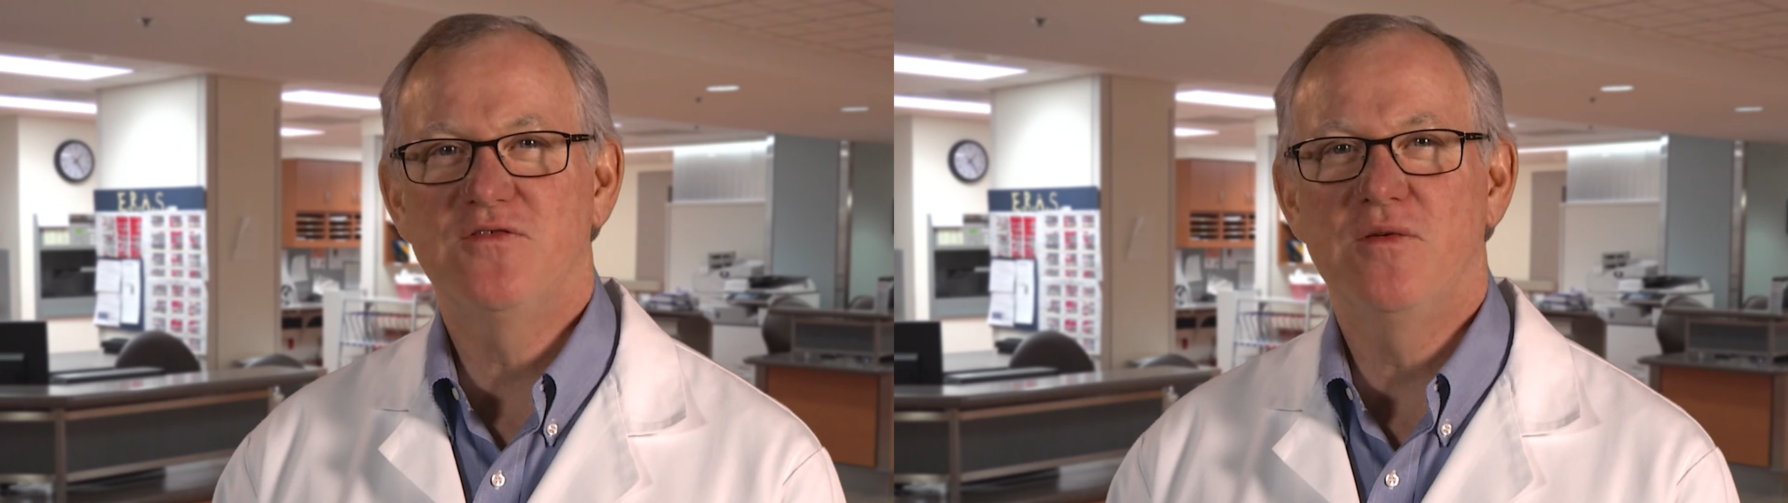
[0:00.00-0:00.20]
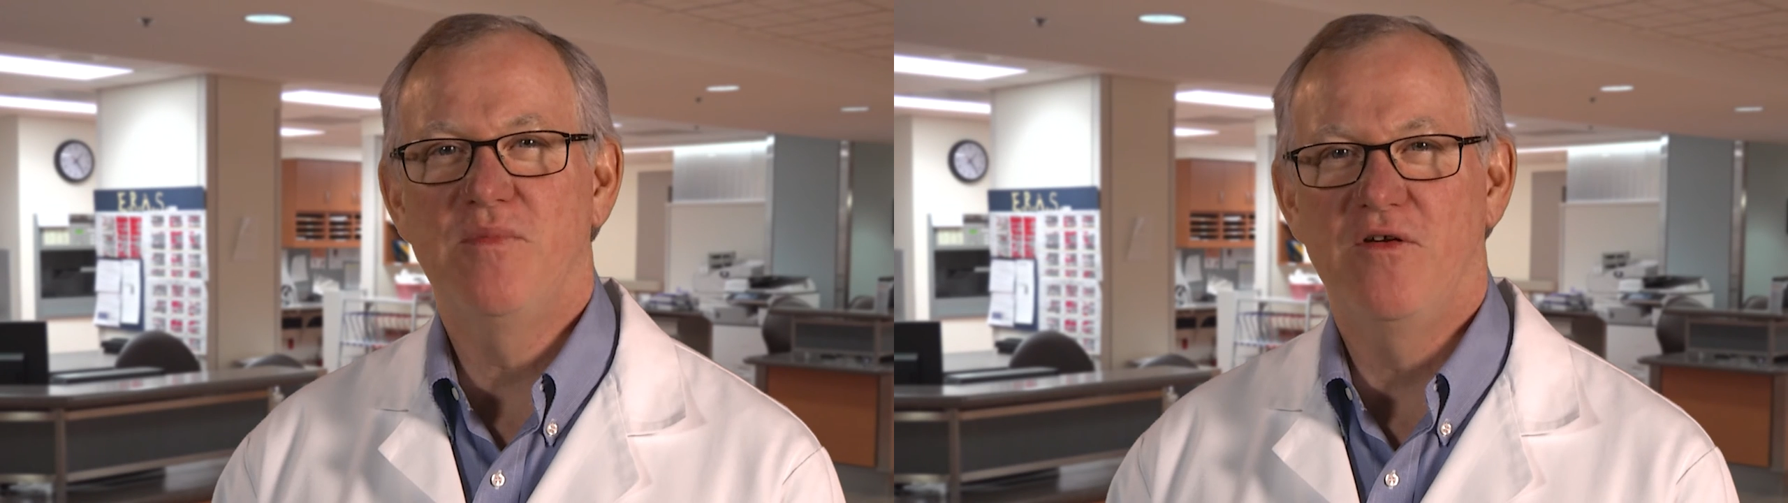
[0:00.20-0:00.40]

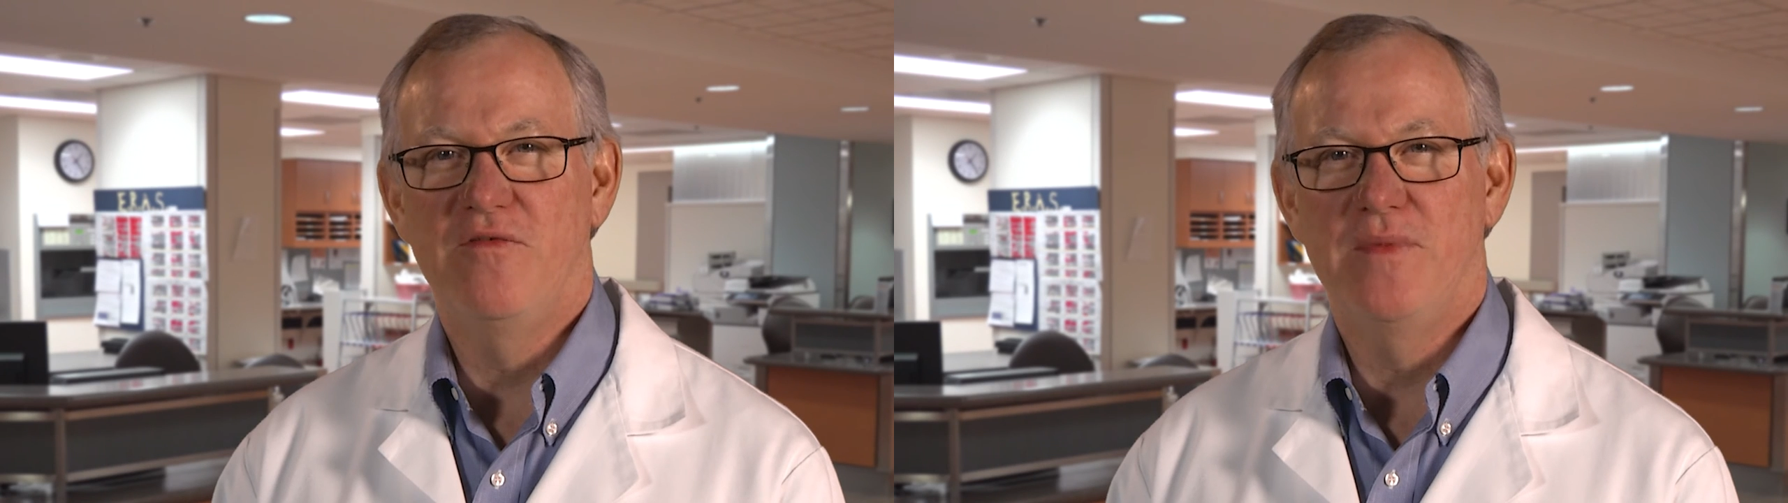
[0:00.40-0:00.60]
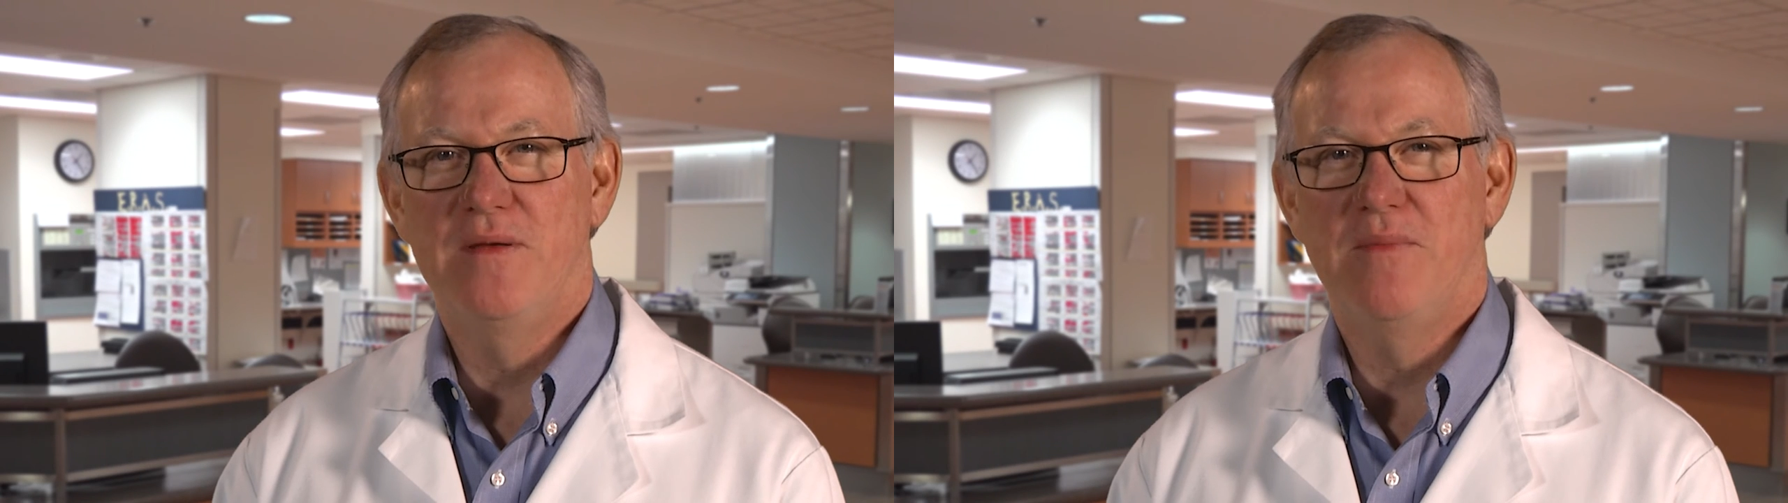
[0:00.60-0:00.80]
for
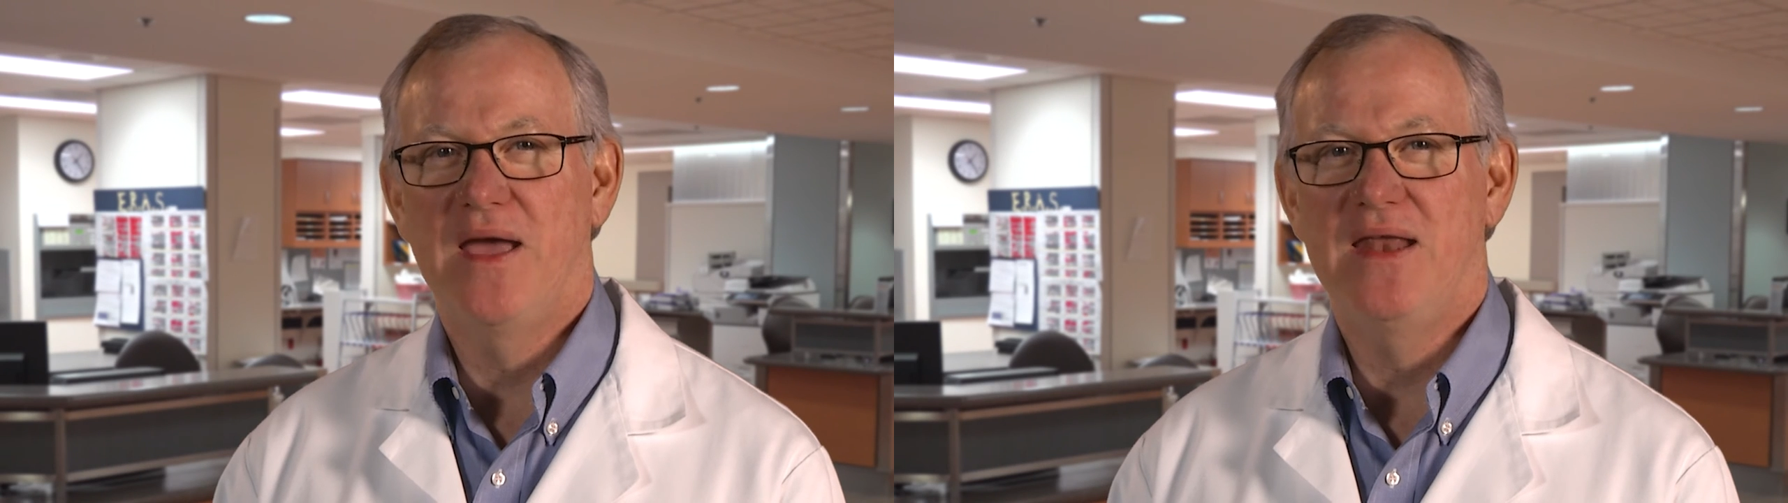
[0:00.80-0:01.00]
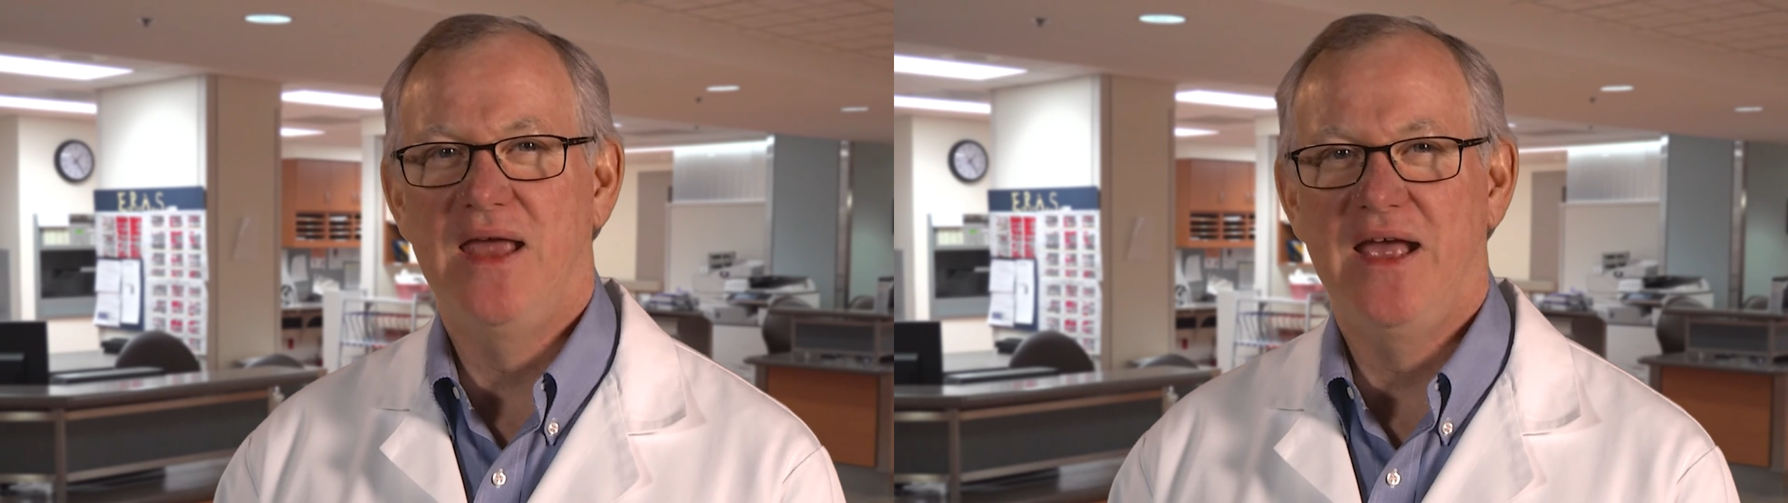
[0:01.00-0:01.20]
improvement
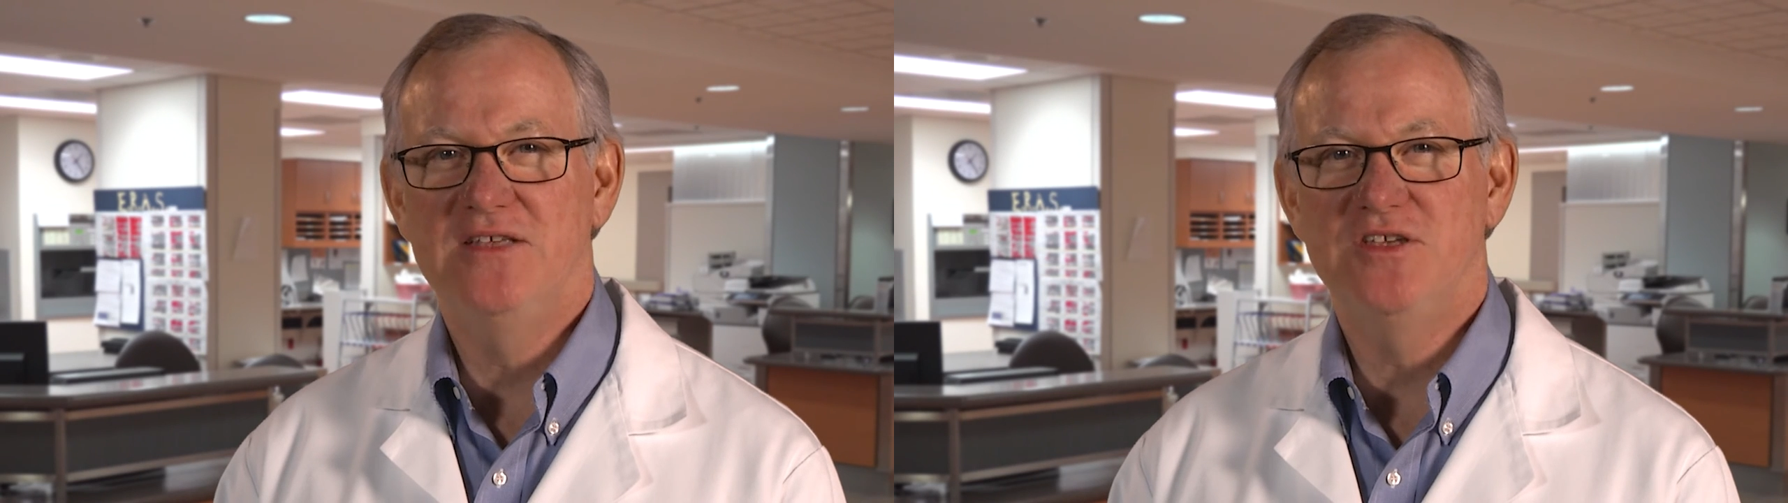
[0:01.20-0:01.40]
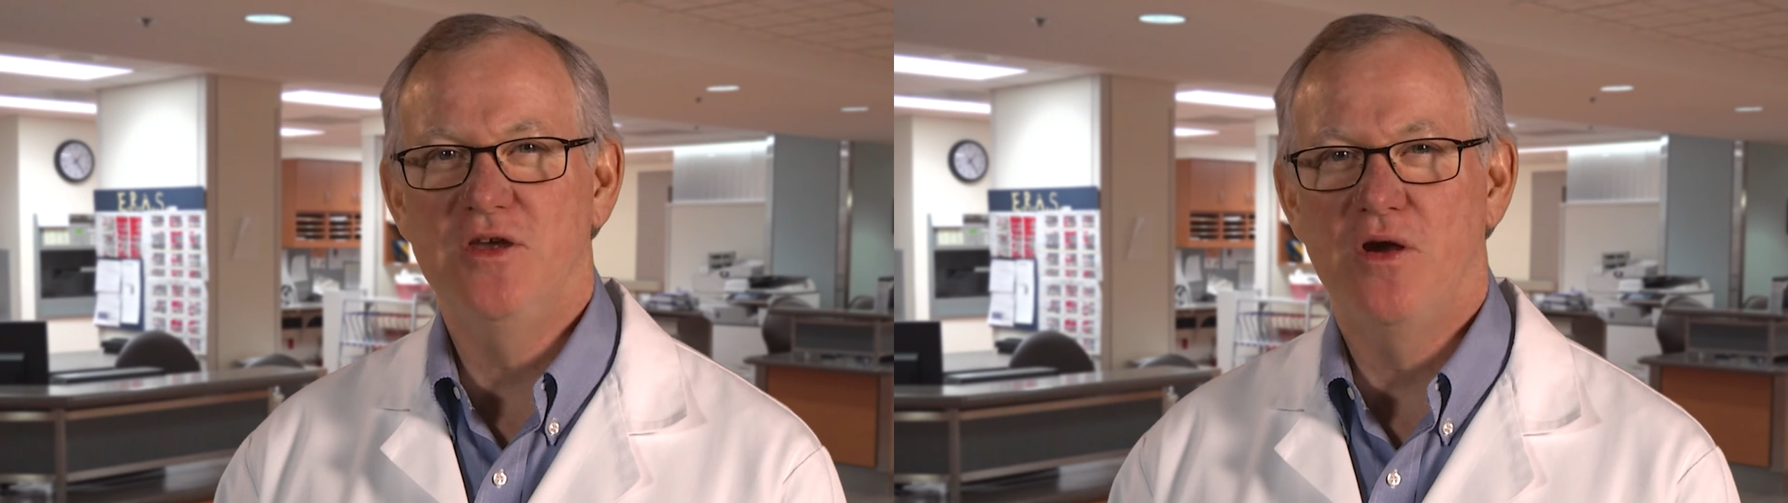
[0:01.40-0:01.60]
by enhancing